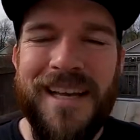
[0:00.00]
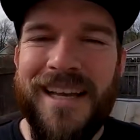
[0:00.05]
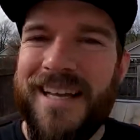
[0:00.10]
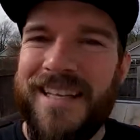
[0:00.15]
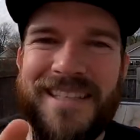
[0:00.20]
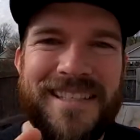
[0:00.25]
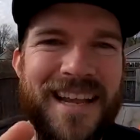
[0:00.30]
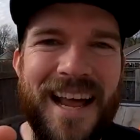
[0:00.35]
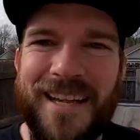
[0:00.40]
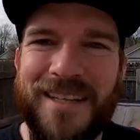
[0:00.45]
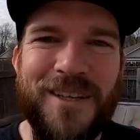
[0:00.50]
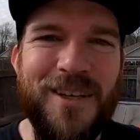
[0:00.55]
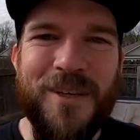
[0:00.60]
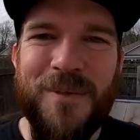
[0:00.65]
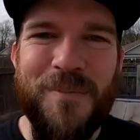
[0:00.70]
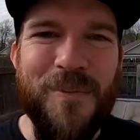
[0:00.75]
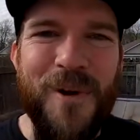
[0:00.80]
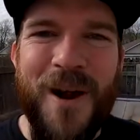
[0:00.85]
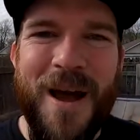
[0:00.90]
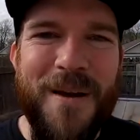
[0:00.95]
it's not done
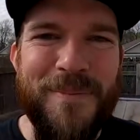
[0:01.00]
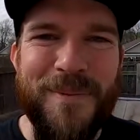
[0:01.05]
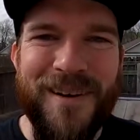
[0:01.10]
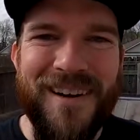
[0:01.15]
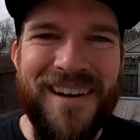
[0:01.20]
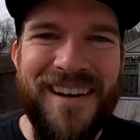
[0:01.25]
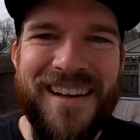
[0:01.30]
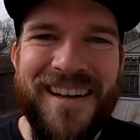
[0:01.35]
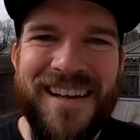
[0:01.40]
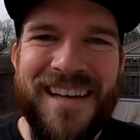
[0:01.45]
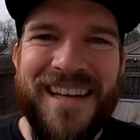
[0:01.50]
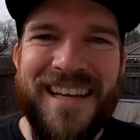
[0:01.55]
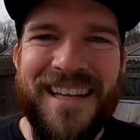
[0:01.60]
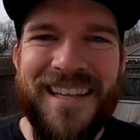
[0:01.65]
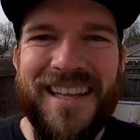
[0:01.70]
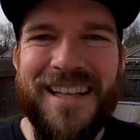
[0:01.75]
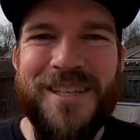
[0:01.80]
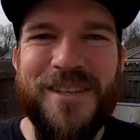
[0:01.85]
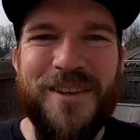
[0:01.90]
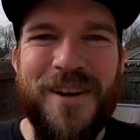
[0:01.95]
proper
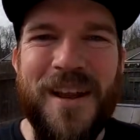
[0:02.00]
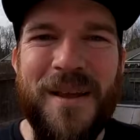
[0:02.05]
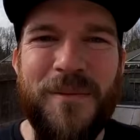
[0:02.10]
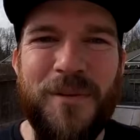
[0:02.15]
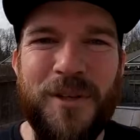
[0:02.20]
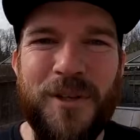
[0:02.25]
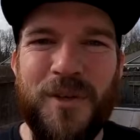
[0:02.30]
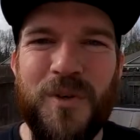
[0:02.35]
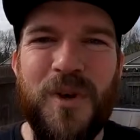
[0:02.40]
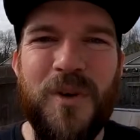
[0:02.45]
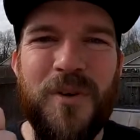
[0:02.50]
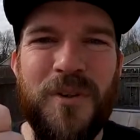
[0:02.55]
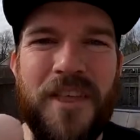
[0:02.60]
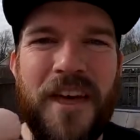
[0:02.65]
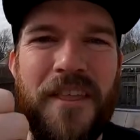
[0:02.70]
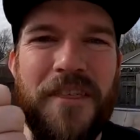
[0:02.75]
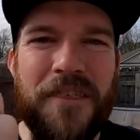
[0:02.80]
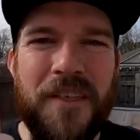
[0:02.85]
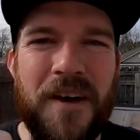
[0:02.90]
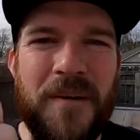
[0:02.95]
unless you're able to do it with
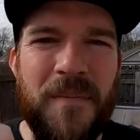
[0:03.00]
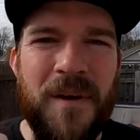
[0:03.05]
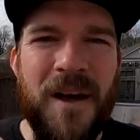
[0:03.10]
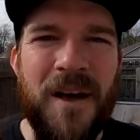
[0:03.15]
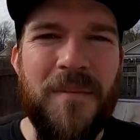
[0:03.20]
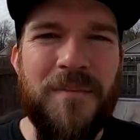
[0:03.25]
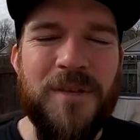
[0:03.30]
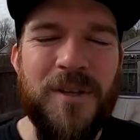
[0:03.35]
that thumb up.